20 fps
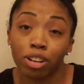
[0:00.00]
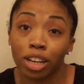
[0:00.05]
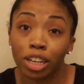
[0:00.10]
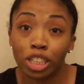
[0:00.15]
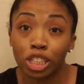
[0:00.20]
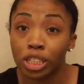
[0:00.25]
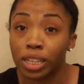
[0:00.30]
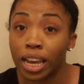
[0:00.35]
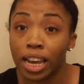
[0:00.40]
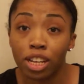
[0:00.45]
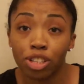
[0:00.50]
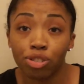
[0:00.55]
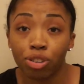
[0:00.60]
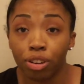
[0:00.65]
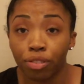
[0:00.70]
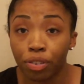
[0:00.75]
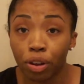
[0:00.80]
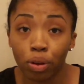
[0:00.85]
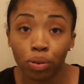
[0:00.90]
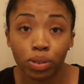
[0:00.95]
like just
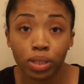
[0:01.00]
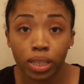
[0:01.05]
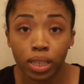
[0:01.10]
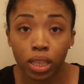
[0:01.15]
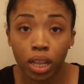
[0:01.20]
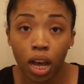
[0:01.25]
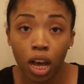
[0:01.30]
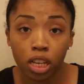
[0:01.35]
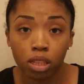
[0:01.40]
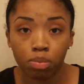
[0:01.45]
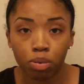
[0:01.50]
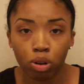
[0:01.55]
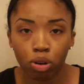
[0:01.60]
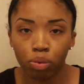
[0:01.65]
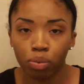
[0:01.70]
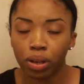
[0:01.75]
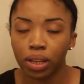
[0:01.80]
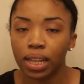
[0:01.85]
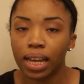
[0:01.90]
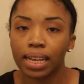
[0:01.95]
answering phones at the hospital,
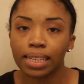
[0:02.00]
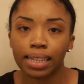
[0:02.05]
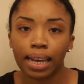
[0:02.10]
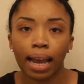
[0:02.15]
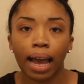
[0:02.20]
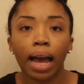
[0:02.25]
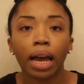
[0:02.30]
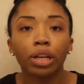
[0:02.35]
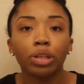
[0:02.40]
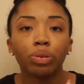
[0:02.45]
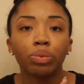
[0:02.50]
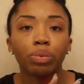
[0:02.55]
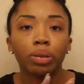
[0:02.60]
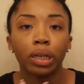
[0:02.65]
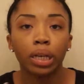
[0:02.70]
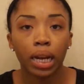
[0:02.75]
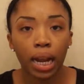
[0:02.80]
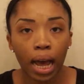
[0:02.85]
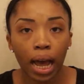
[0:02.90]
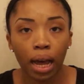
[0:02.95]
and realize like, I do
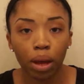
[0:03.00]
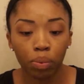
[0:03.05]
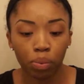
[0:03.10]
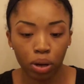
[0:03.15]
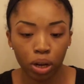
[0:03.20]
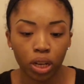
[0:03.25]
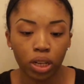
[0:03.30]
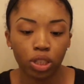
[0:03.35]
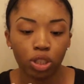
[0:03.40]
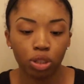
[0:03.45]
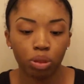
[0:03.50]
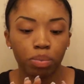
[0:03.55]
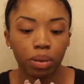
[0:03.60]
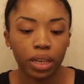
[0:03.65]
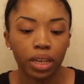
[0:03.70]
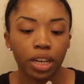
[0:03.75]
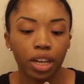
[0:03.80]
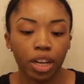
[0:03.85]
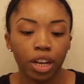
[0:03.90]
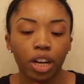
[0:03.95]
not want to
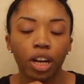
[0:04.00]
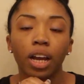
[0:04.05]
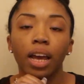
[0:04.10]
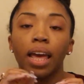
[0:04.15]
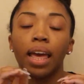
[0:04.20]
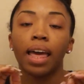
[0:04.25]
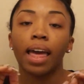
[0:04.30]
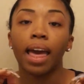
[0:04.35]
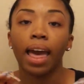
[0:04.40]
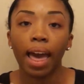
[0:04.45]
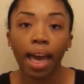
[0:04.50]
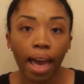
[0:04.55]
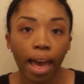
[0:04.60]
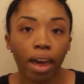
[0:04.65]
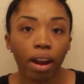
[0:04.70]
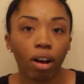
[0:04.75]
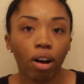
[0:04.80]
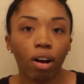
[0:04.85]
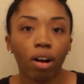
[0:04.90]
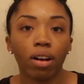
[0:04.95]
be here
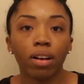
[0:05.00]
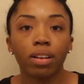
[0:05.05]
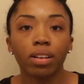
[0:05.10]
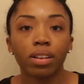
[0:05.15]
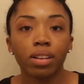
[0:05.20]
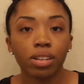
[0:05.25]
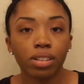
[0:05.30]
at all.